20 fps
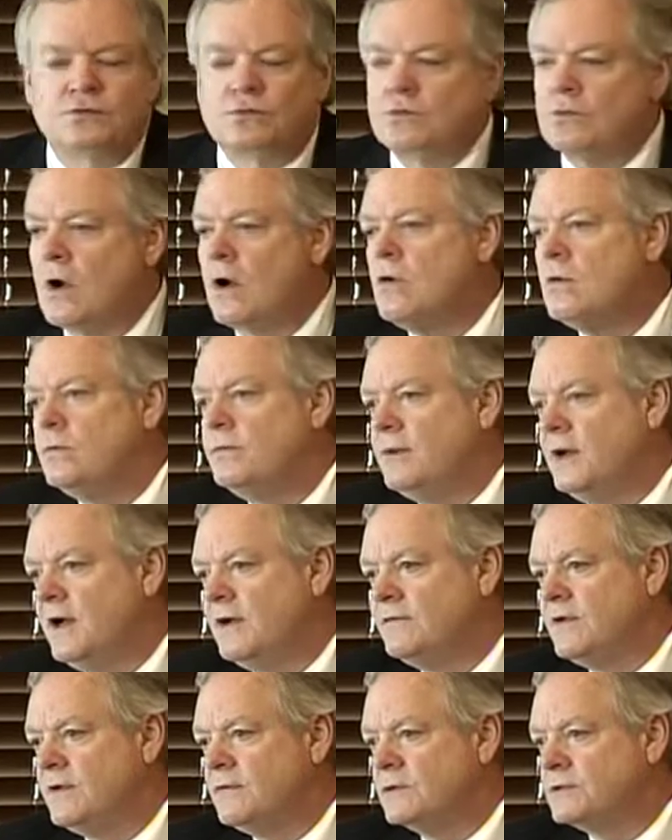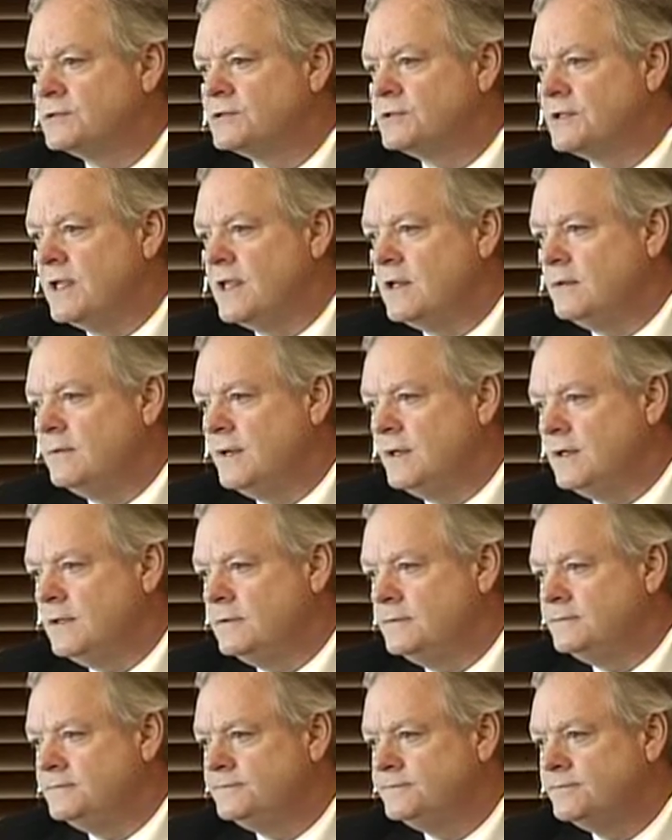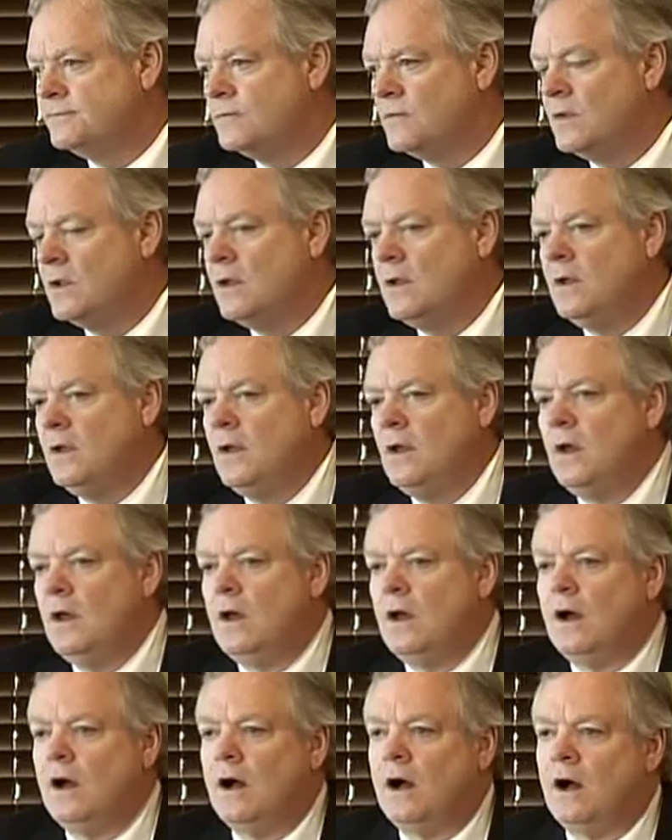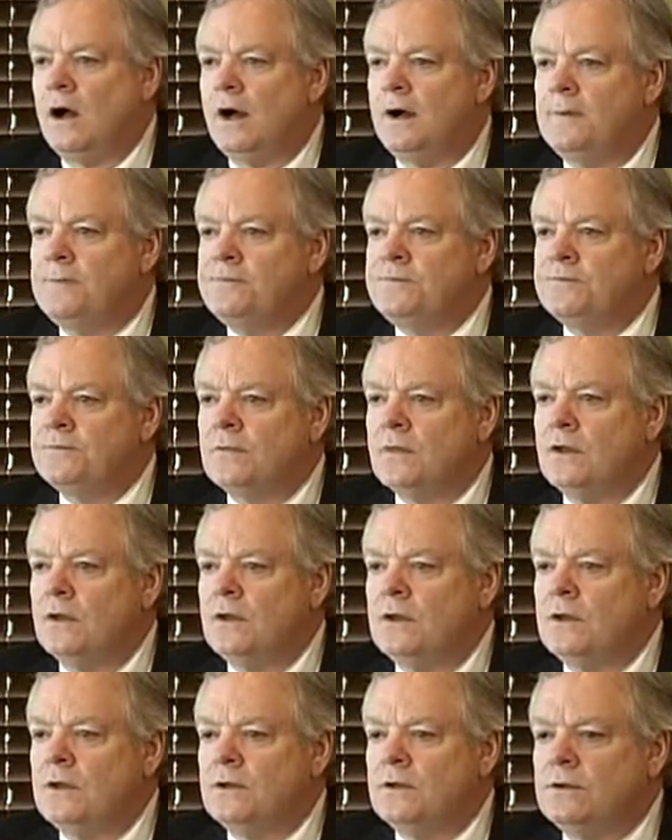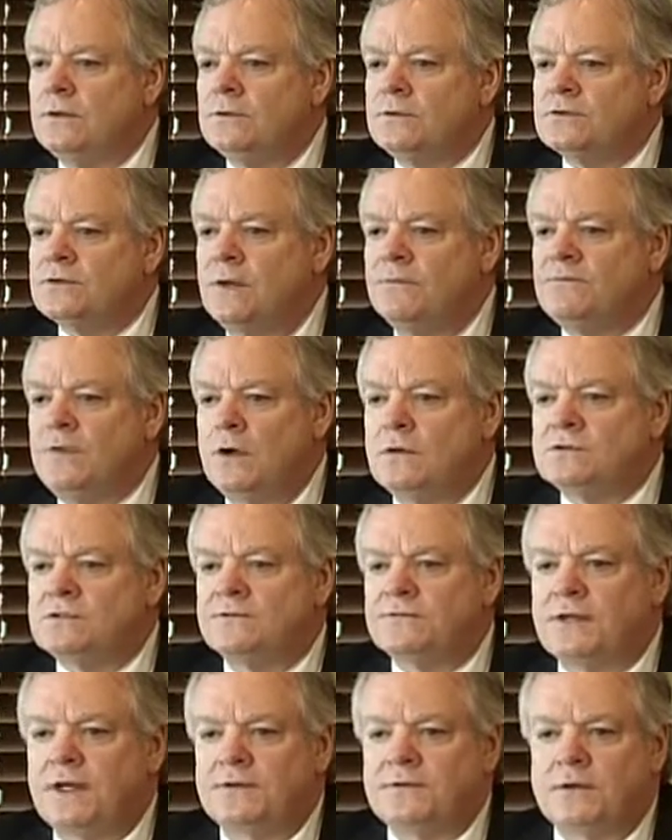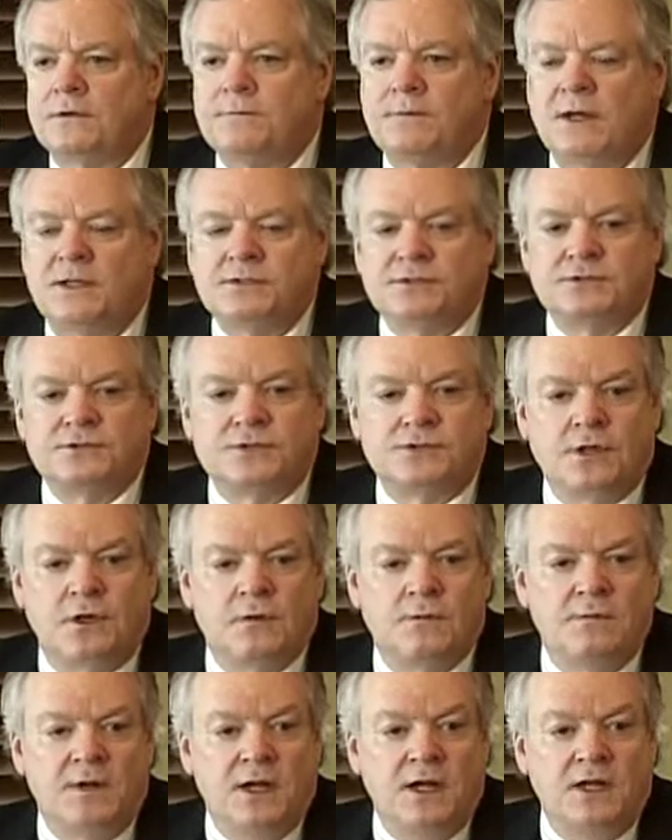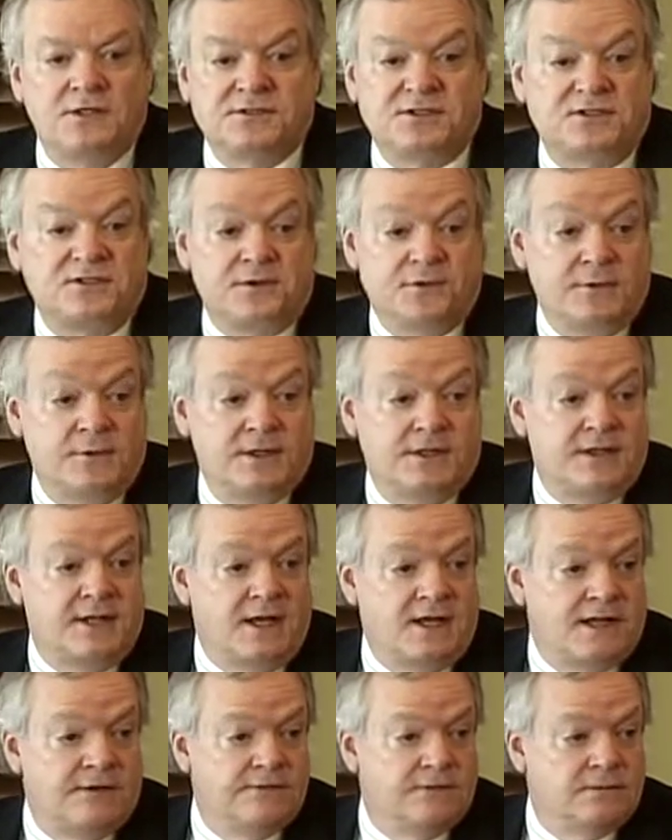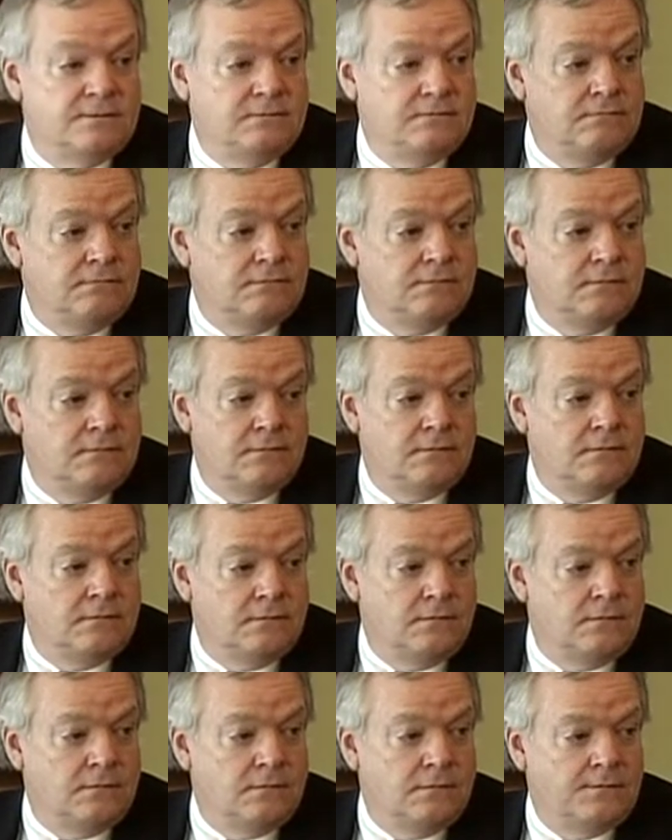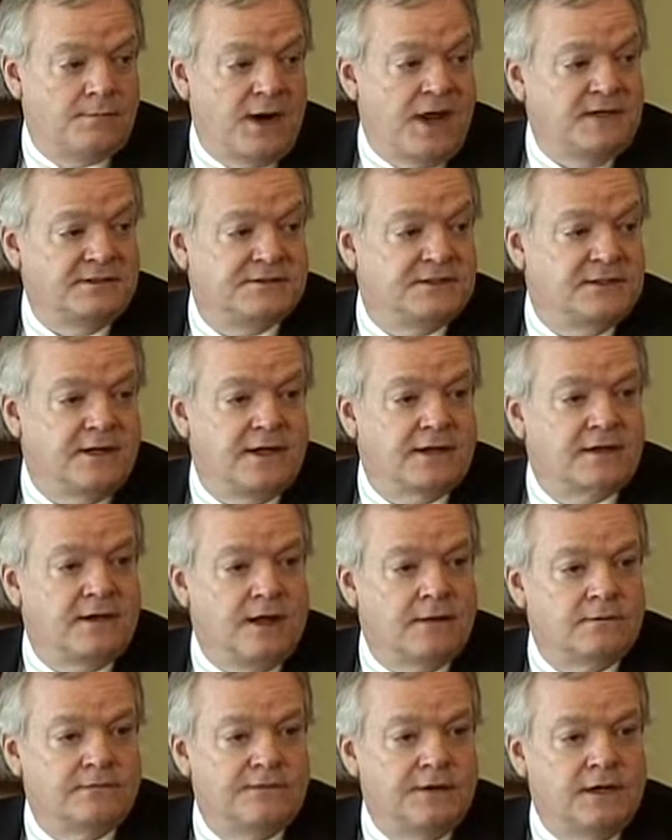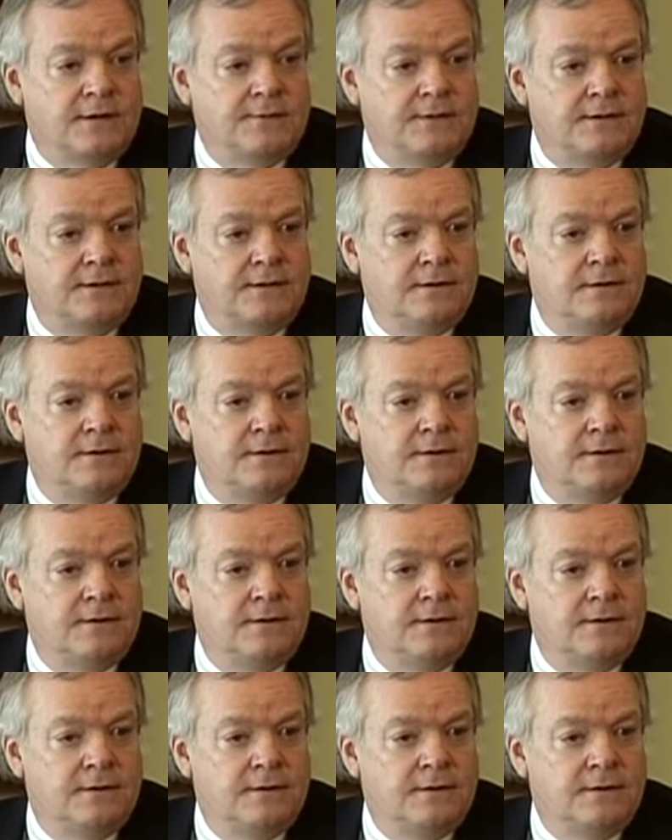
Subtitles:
rope I've ever seen them on. Some folks have cut their budgets so much that they're really not even practicing economic development.